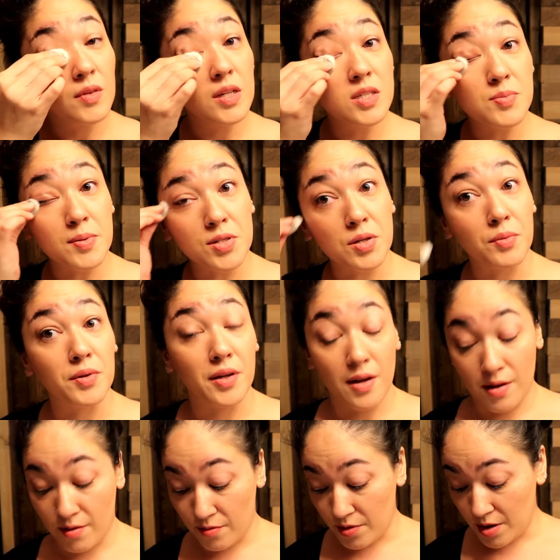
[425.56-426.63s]
Especially when you
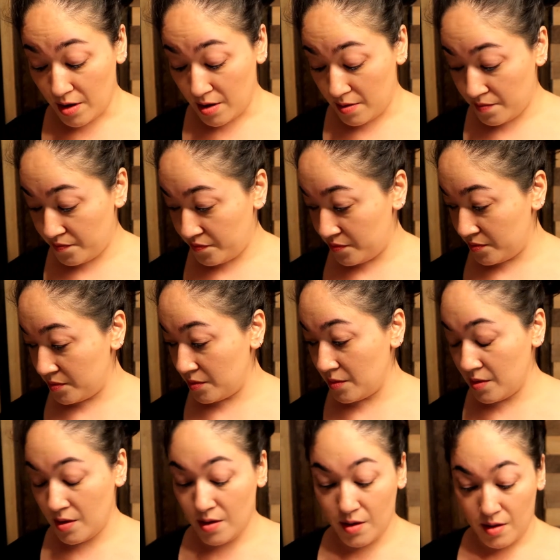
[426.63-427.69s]
have
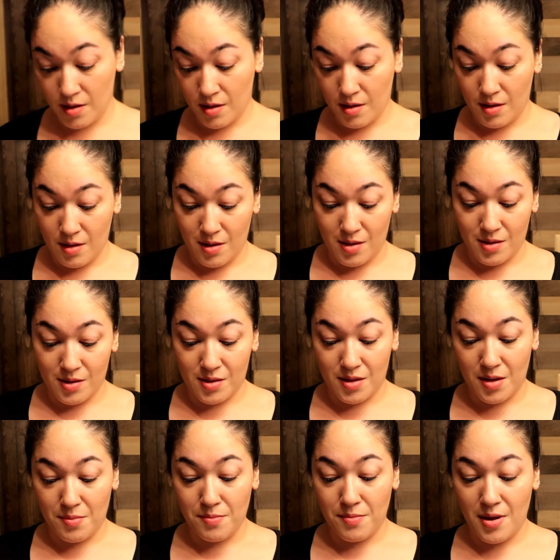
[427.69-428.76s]

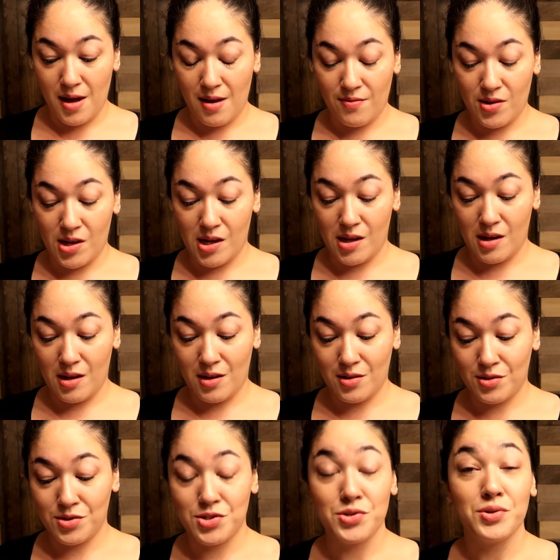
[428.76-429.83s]
some heavy
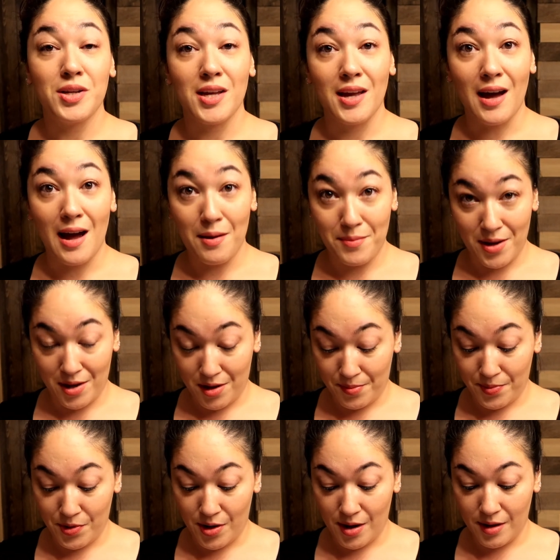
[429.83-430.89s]
duty eye
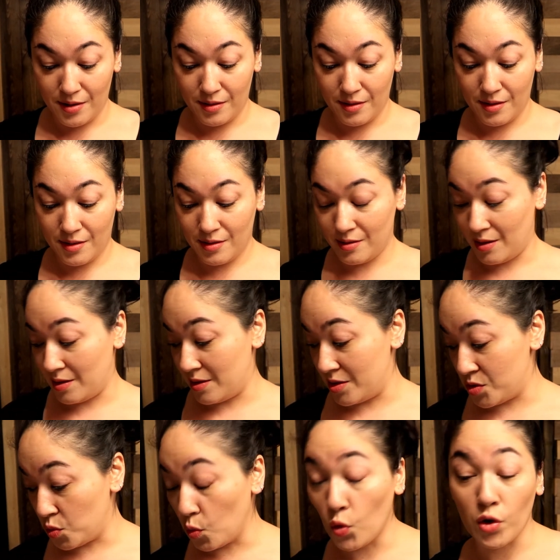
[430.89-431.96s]
makeup on, like
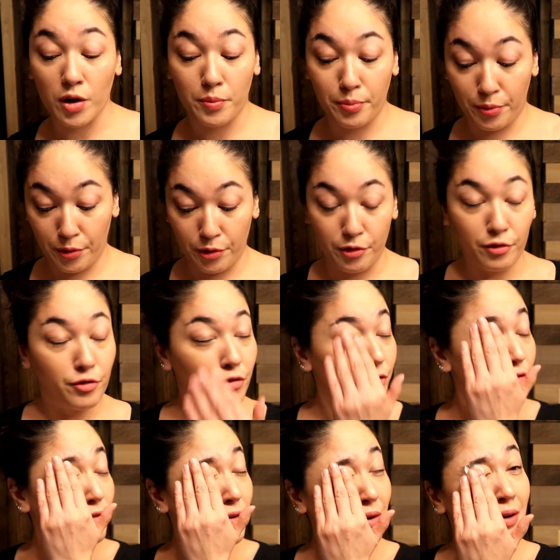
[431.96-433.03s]
this
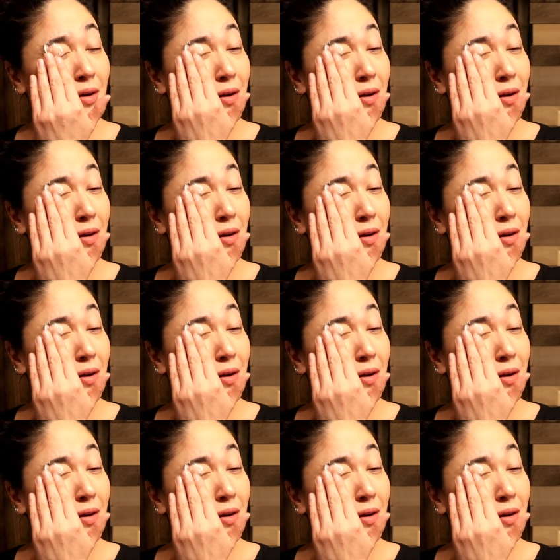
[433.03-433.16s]
waterproof